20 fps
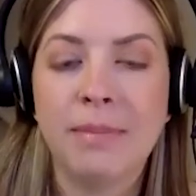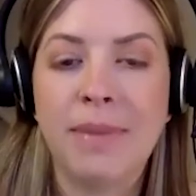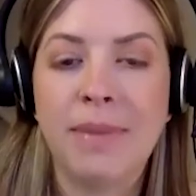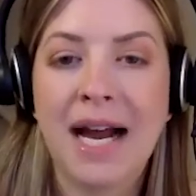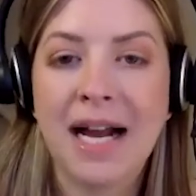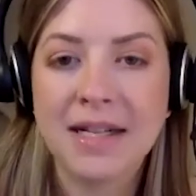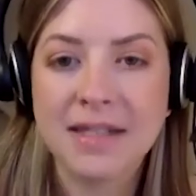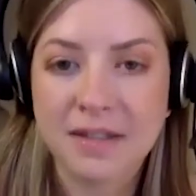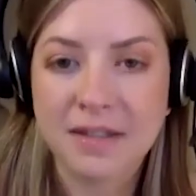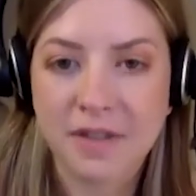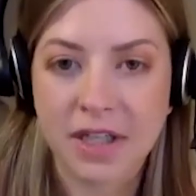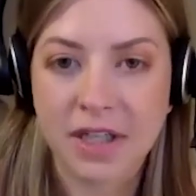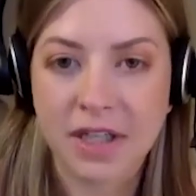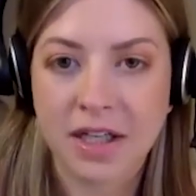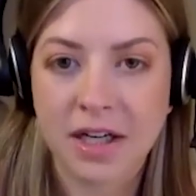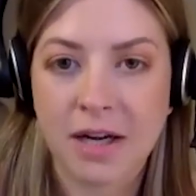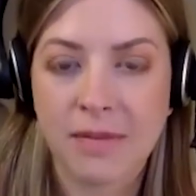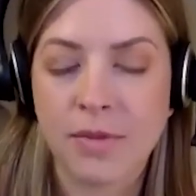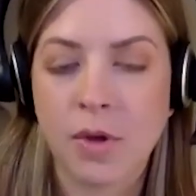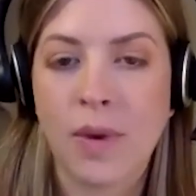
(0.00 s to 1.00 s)
Passive
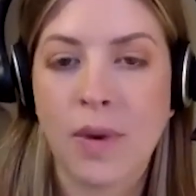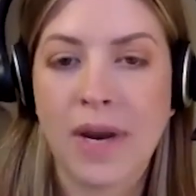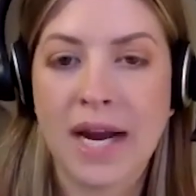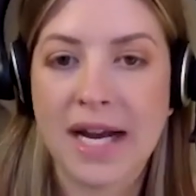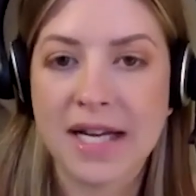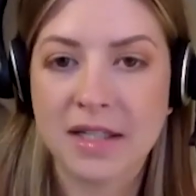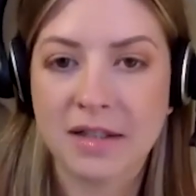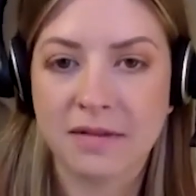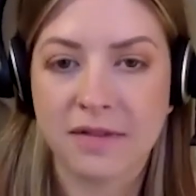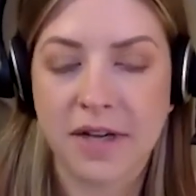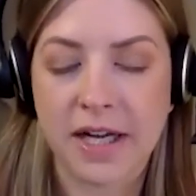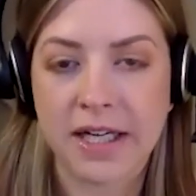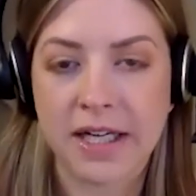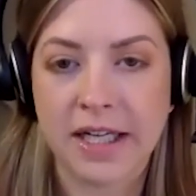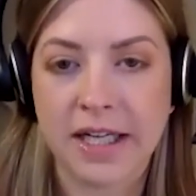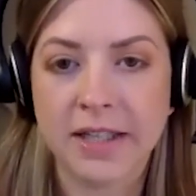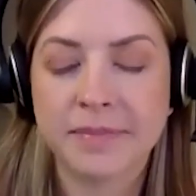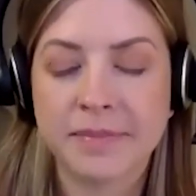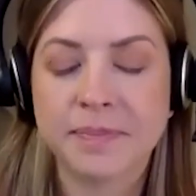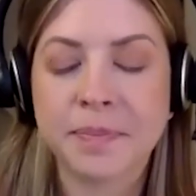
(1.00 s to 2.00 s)
income, the way I define
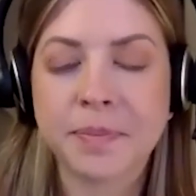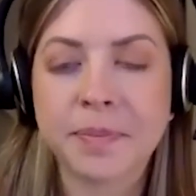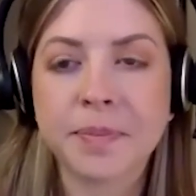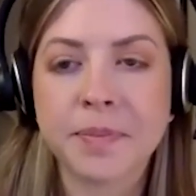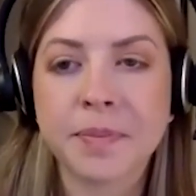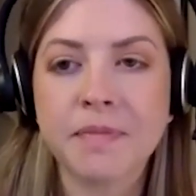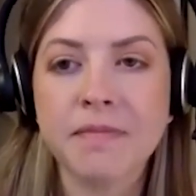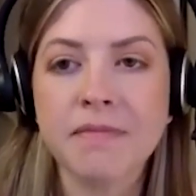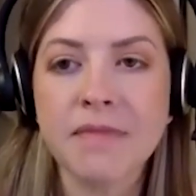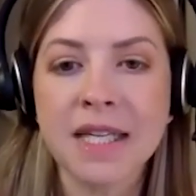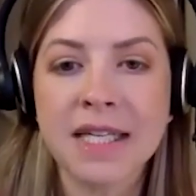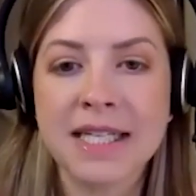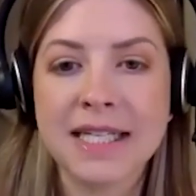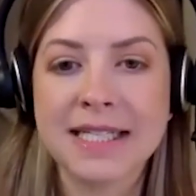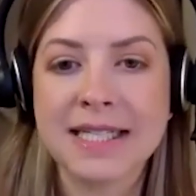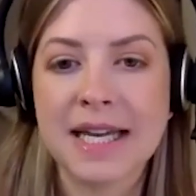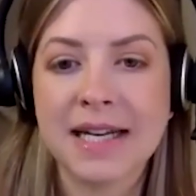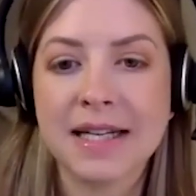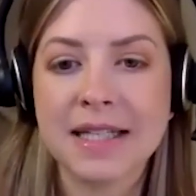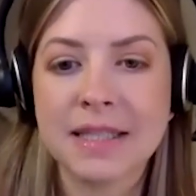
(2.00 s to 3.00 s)
it,
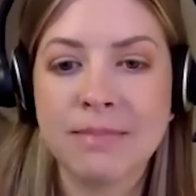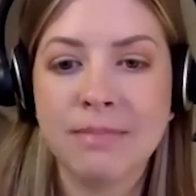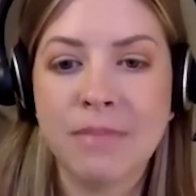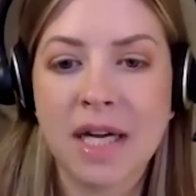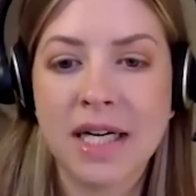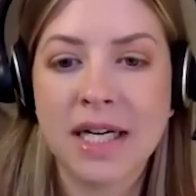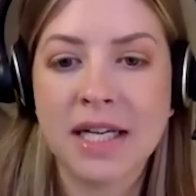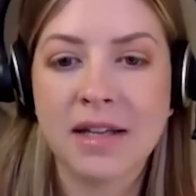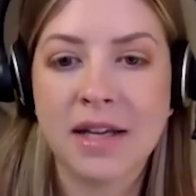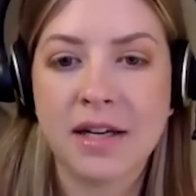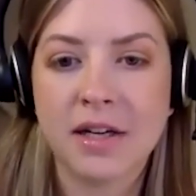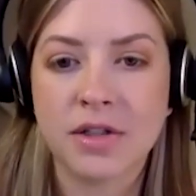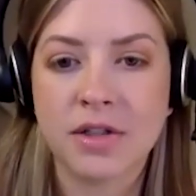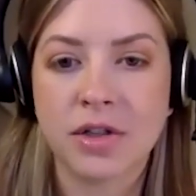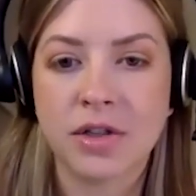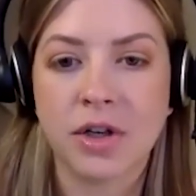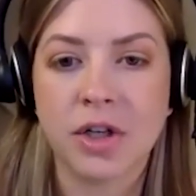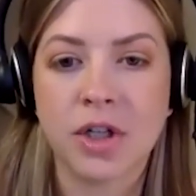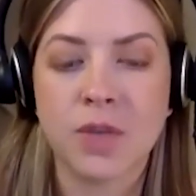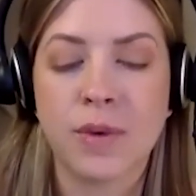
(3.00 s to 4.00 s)
is that it's money that is
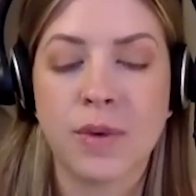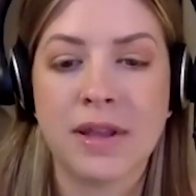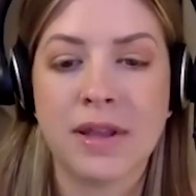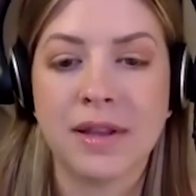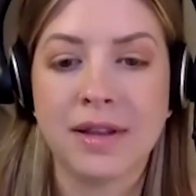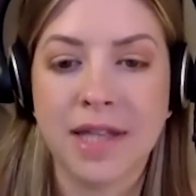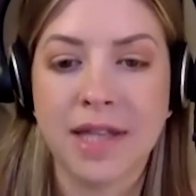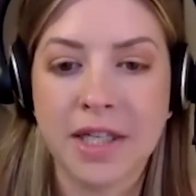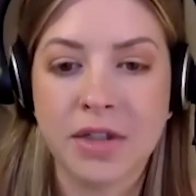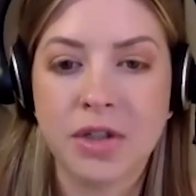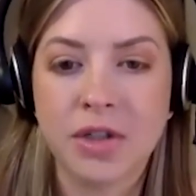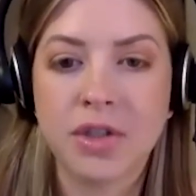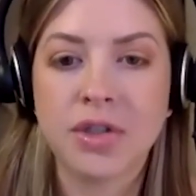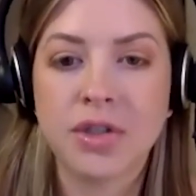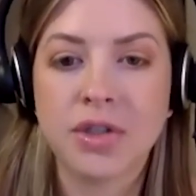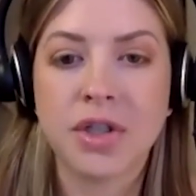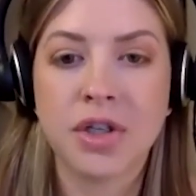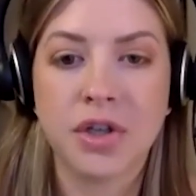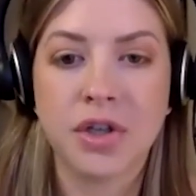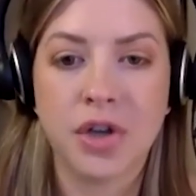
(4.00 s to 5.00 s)
earned with little
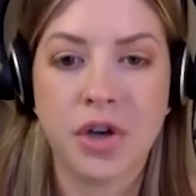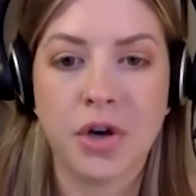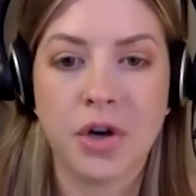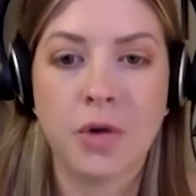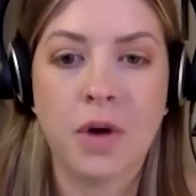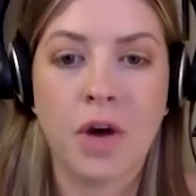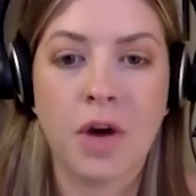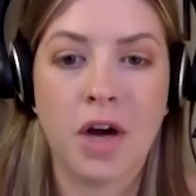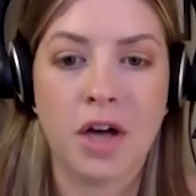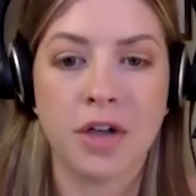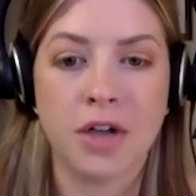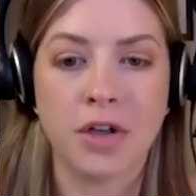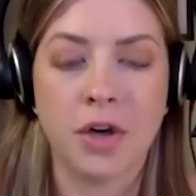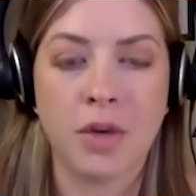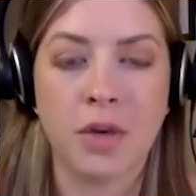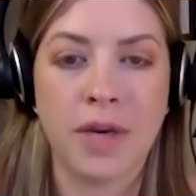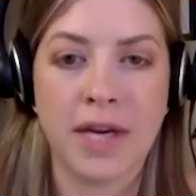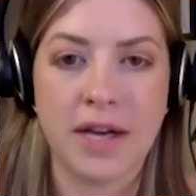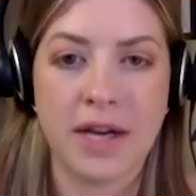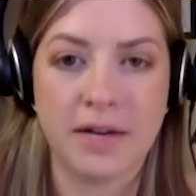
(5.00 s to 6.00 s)
to no
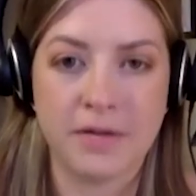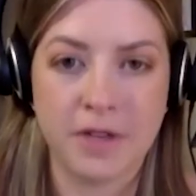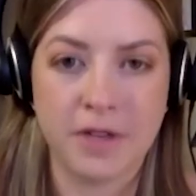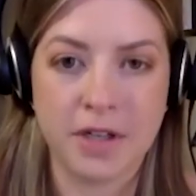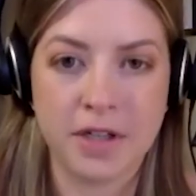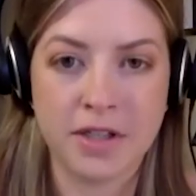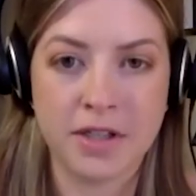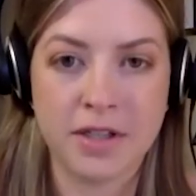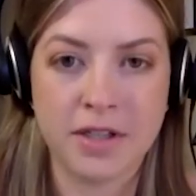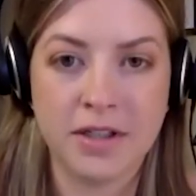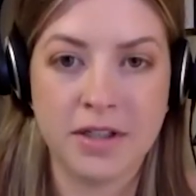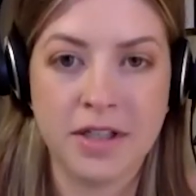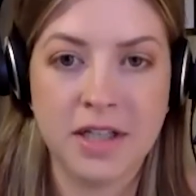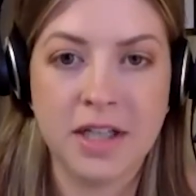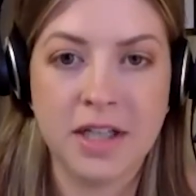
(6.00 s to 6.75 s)
ongoing effort.